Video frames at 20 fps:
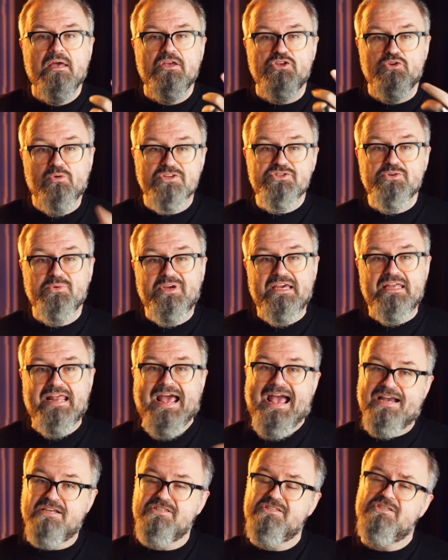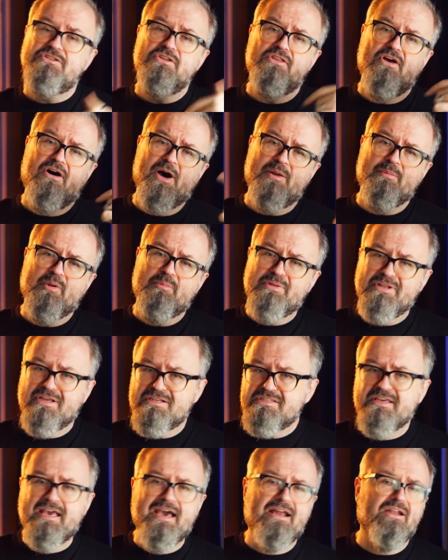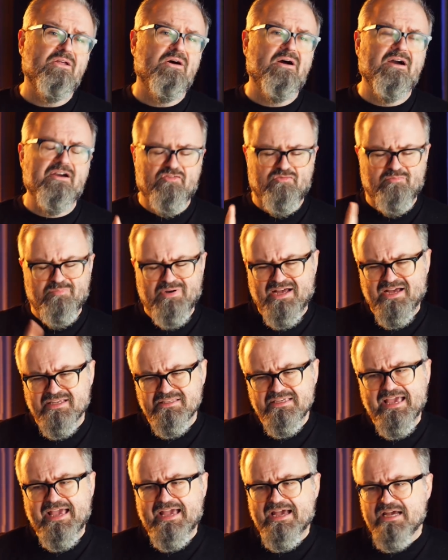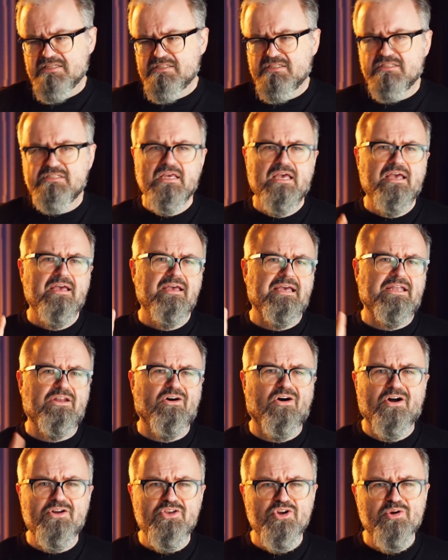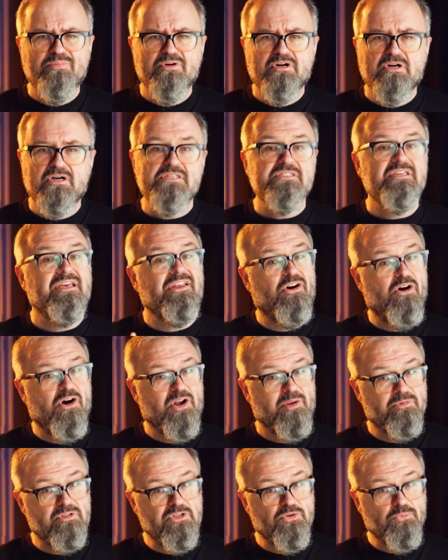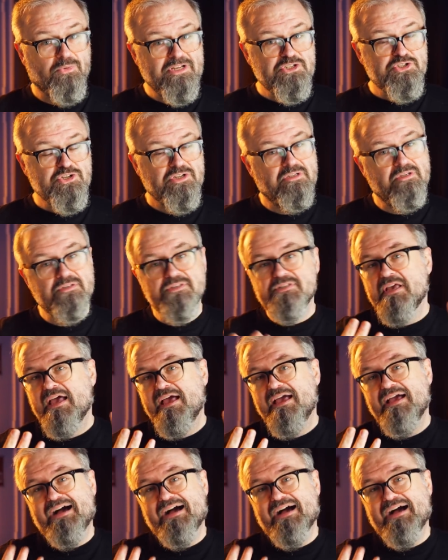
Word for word: You also get access to the Audible Plus catalog of podcasts and audiobooks and Audible originals.